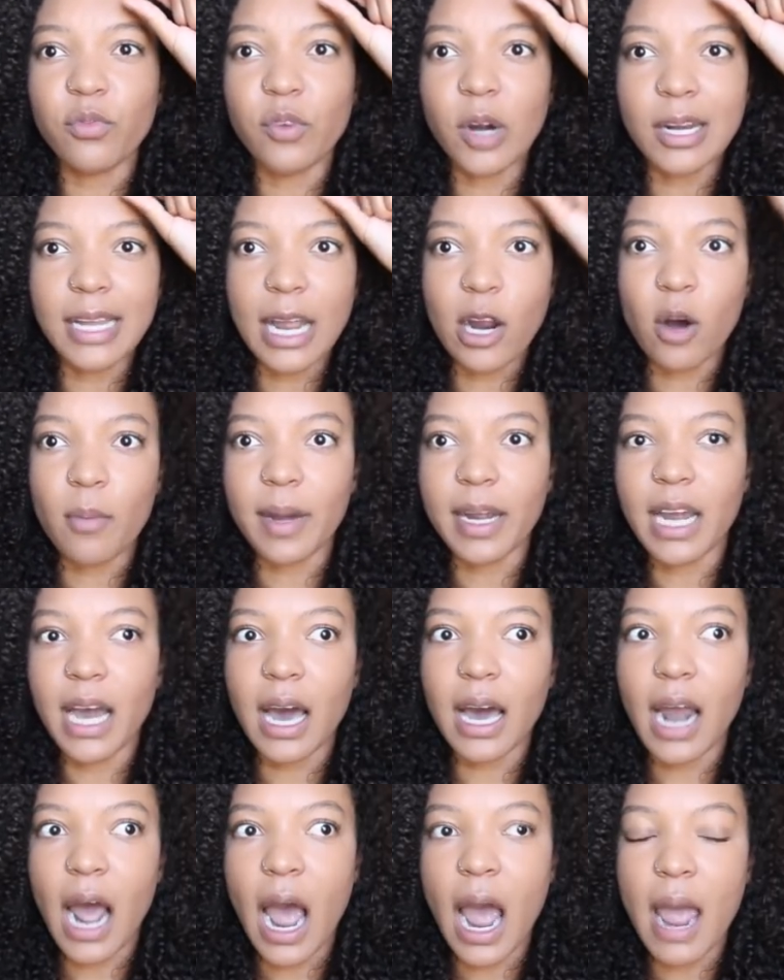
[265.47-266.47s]
are like, oh my
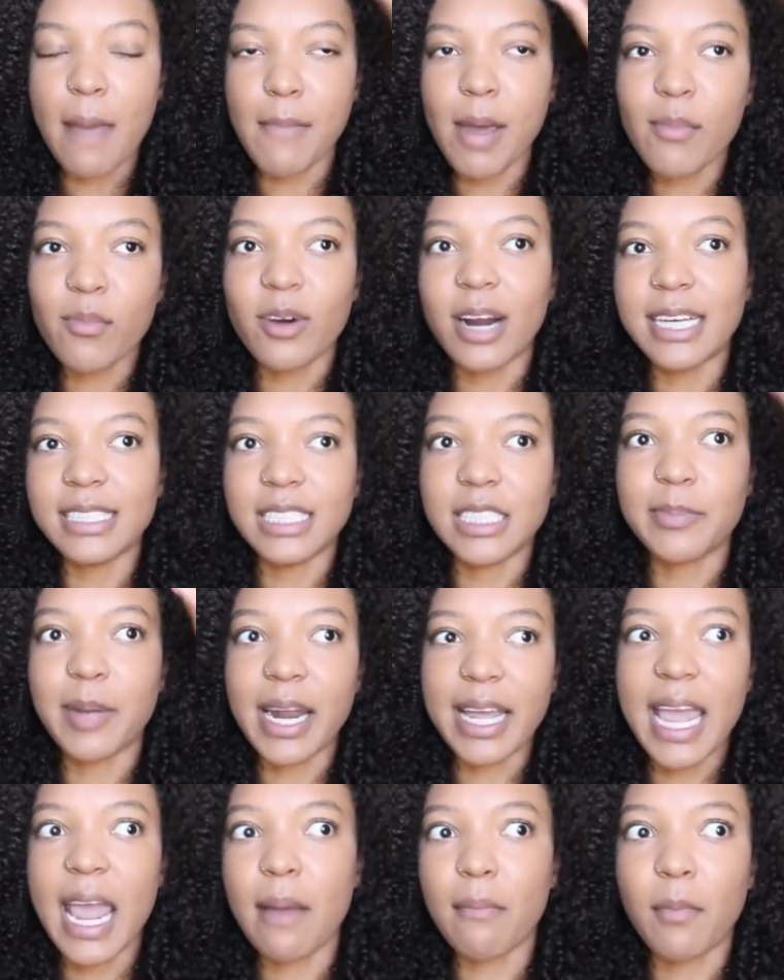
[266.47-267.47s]
God, I memorized this, but
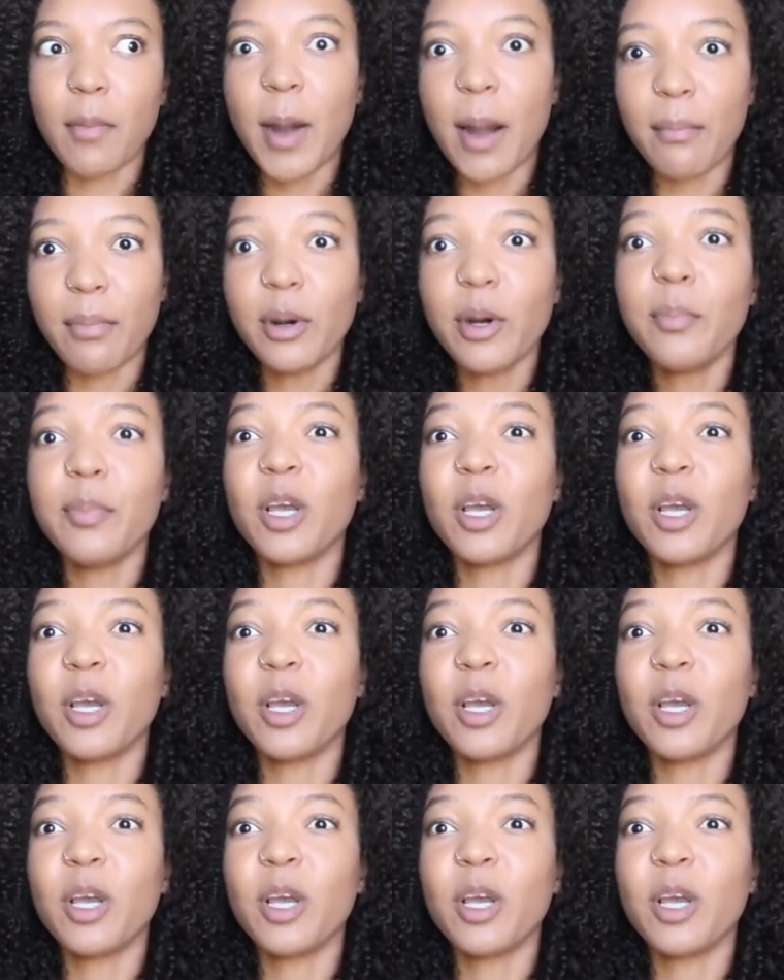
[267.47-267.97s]
I can't remember,